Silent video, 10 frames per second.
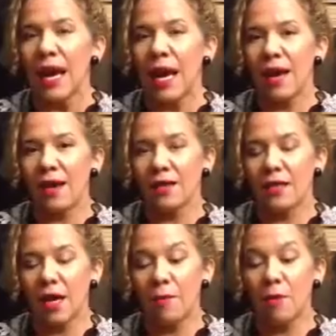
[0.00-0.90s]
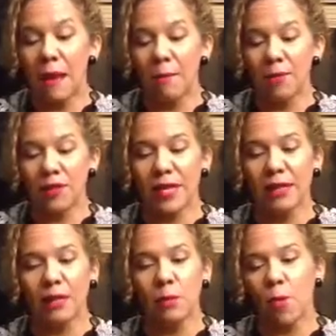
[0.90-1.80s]
And remember
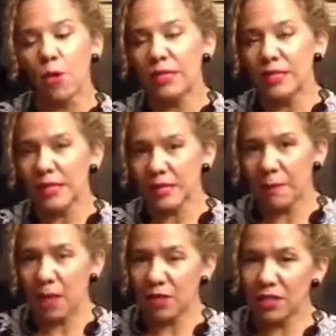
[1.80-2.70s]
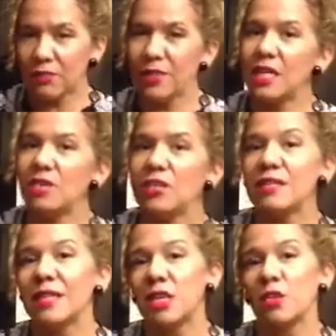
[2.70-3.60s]
that the important things about these videos
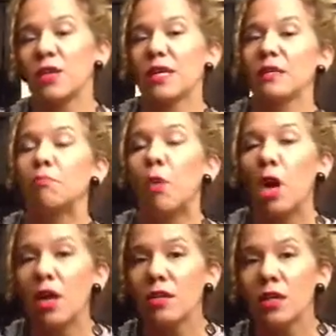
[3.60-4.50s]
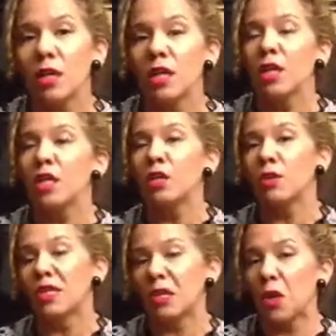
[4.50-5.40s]
is that you can pause, you
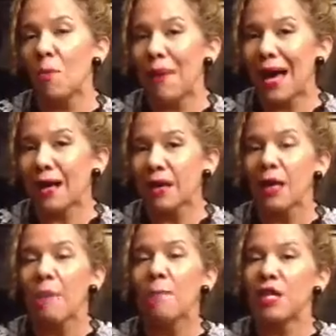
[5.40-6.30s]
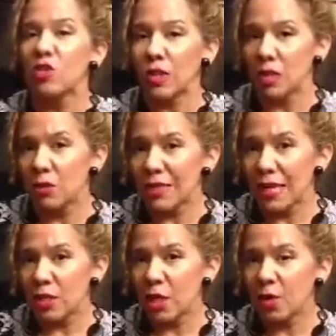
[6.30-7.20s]
can go back, make sure that you
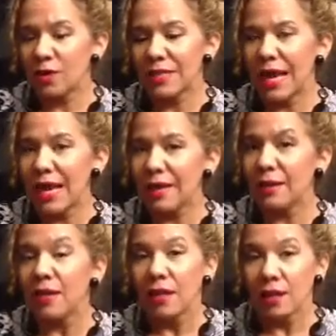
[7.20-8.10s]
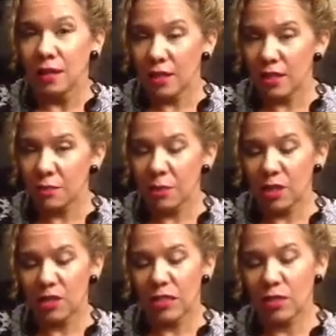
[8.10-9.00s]
take notes, and this,
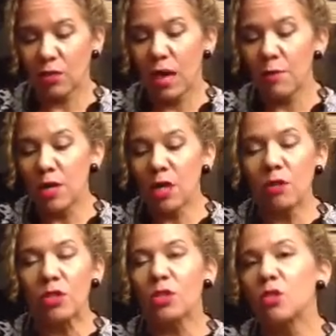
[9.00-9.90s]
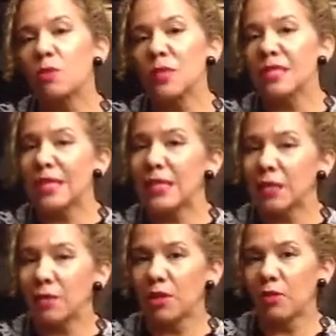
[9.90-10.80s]
because it's grammar notes, you should be taking
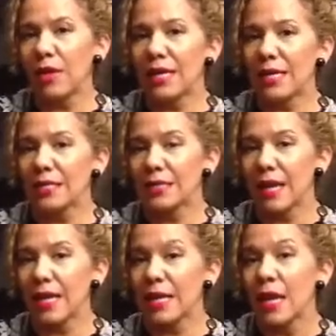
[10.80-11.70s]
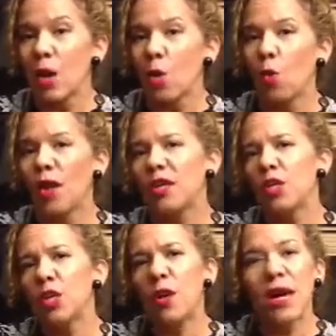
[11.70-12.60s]
them on the right hand side. Why don't
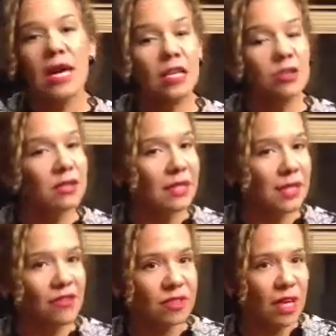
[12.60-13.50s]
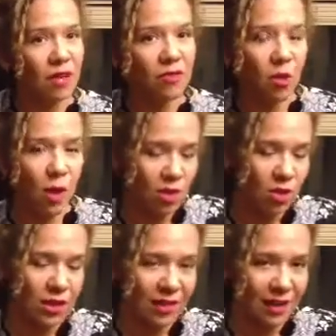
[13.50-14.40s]
you go ahead and use the left side of your
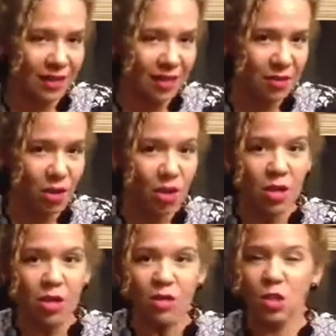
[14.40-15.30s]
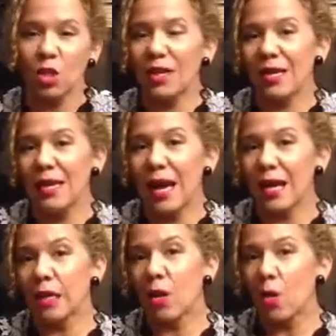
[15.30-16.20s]
cuaderno interactivo so you can
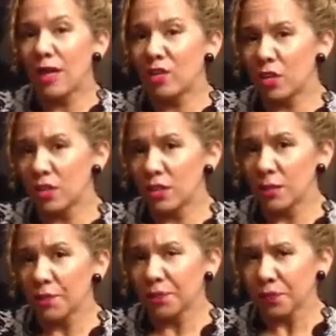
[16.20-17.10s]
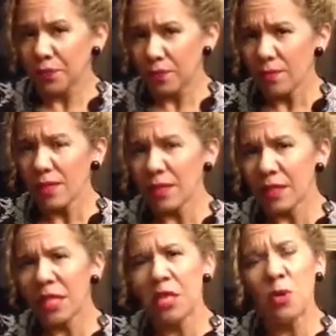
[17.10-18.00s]
add questions
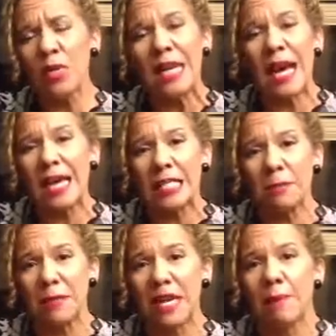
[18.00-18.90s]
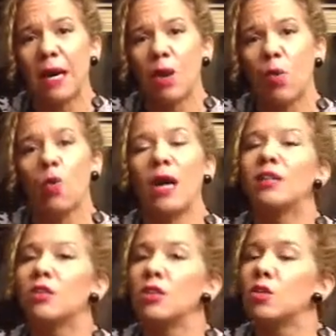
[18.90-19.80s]
that you want to ask me about
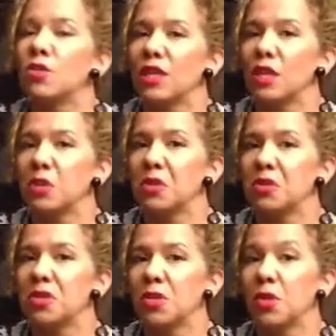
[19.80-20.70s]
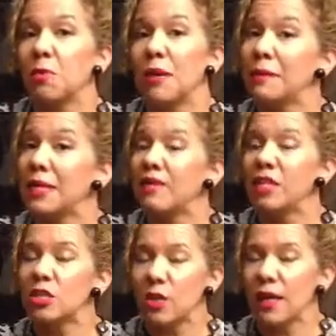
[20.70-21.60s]
what you think you understood, or maybe
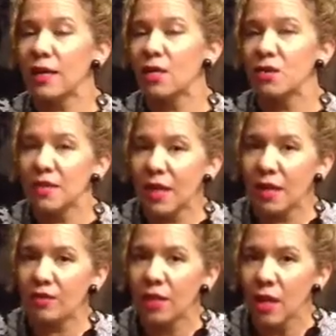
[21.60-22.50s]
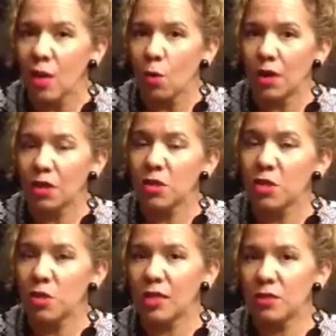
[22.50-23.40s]
even try it yourself. Why don't you
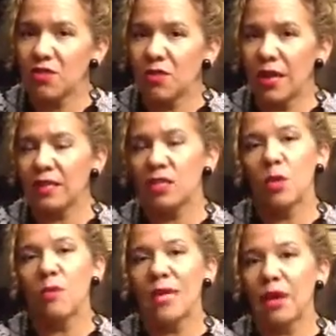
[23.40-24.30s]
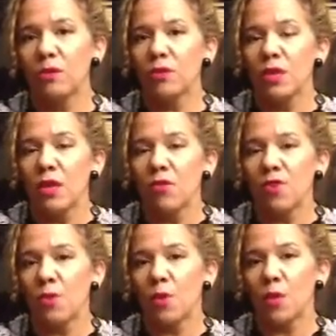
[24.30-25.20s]
try to find some nouns
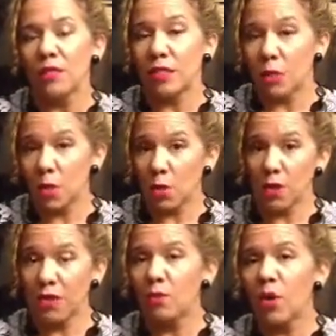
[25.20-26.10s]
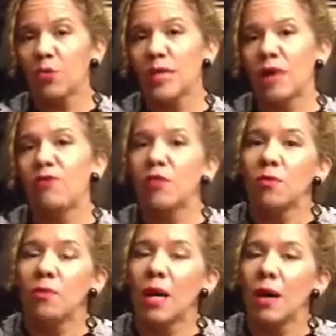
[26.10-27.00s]
from the ones that you already wrote down
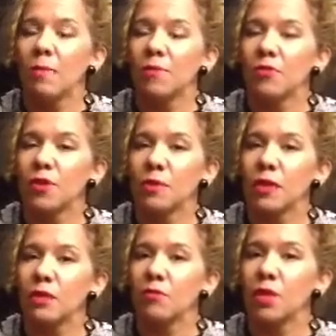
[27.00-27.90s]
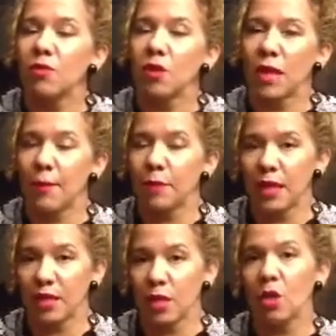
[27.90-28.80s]
from the
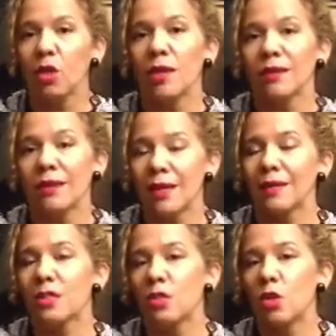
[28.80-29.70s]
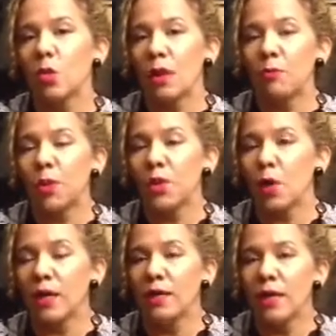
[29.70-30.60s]
vocabulario de la lección
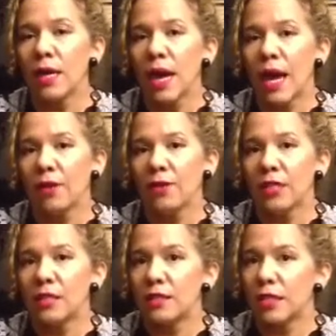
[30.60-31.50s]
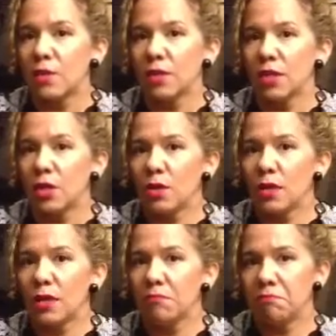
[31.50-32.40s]
1.1, and then see whether you
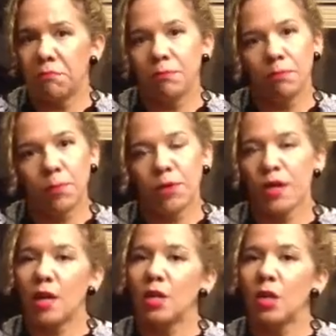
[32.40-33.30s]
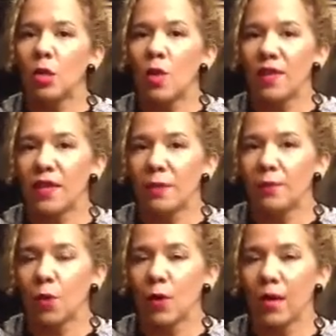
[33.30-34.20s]
can put an article with it,
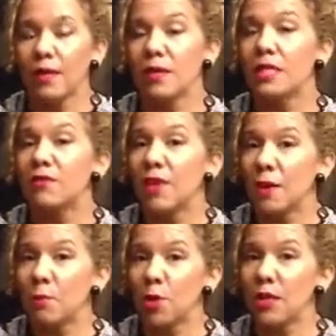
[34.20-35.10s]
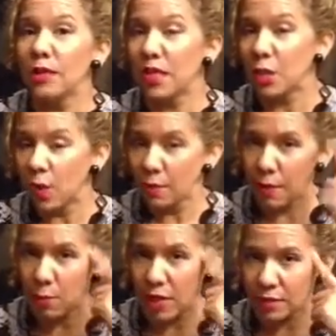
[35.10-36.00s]
okay? It is very important that you are
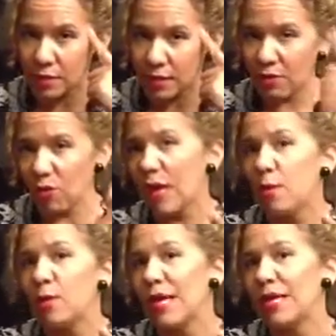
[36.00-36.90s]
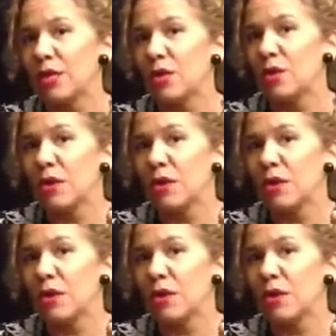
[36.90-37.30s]
memorizing that vocabulario,